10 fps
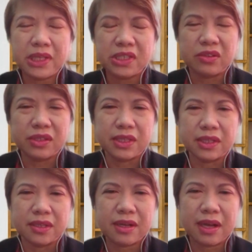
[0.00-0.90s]
on
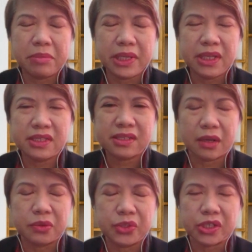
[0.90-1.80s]
the company's
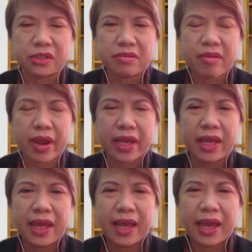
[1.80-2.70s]
culture, right?
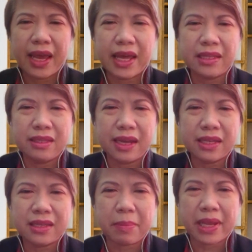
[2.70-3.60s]
And I
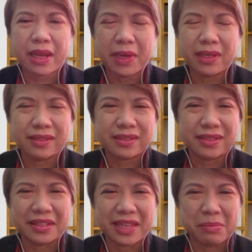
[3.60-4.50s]
think the pandemic is
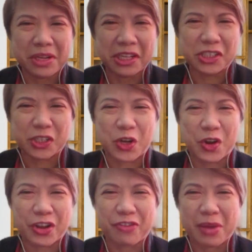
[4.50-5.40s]
a double-edged
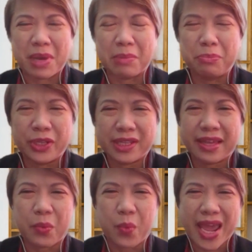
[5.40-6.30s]
sword, if I may put it
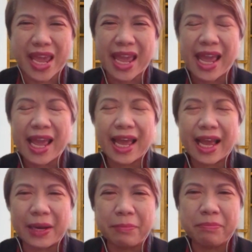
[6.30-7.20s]
that way,
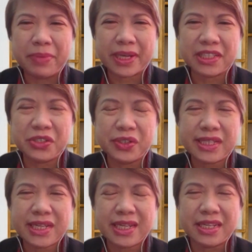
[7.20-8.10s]
because you
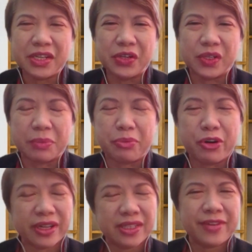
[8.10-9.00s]
see, the
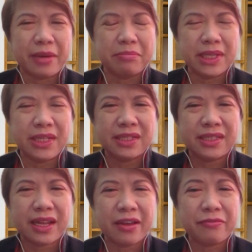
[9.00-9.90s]
progressive companies
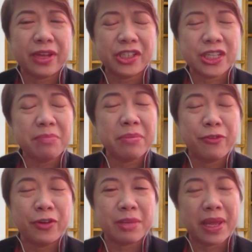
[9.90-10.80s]
that have actually
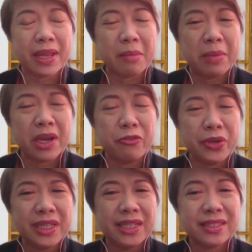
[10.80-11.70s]
before the pandemic
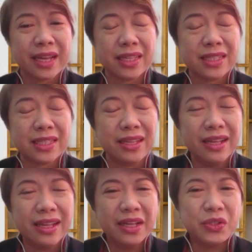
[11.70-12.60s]
already started
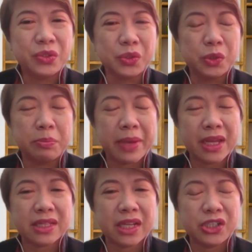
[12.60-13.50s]
to pay
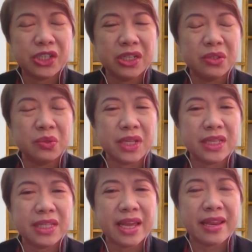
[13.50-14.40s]
attention to the
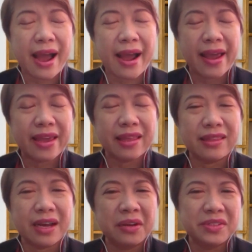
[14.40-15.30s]
D&I,
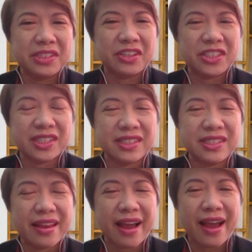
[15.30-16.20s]
and now it's not just
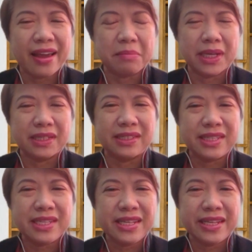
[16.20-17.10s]
D&I, but it's
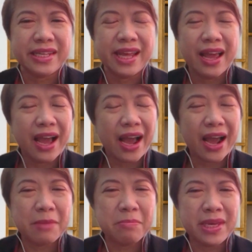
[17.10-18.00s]

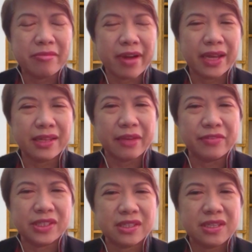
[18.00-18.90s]
DEIB, right?
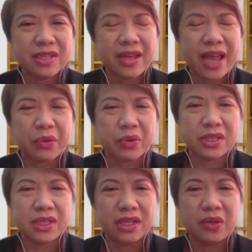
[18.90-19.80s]
Diversity,
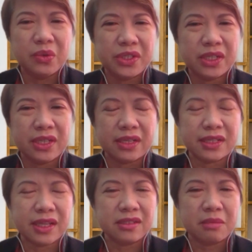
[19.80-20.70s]
equity, inclusion, and the
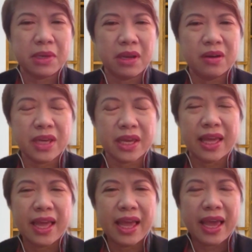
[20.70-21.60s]
sense of belonging.
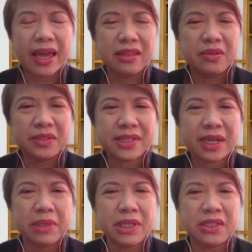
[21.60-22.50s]
And those
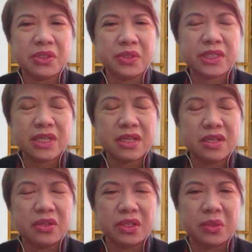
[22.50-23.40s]
companies, you
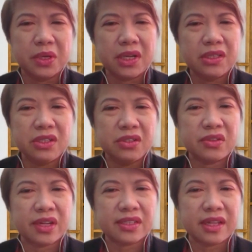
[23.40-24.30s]
see, they will continue
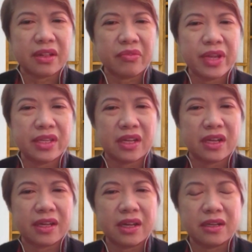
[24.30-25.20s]
to accelerate
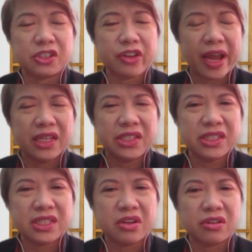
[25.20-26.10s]
their
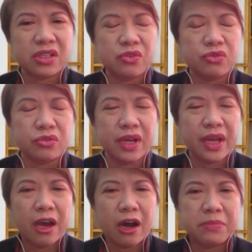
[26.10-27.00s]
strategies in order to
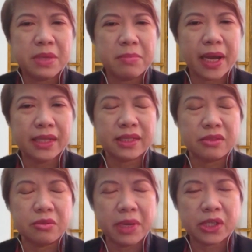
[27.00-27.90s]
optimize and
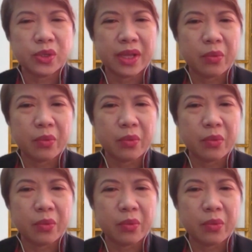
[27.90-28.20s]
to make sure that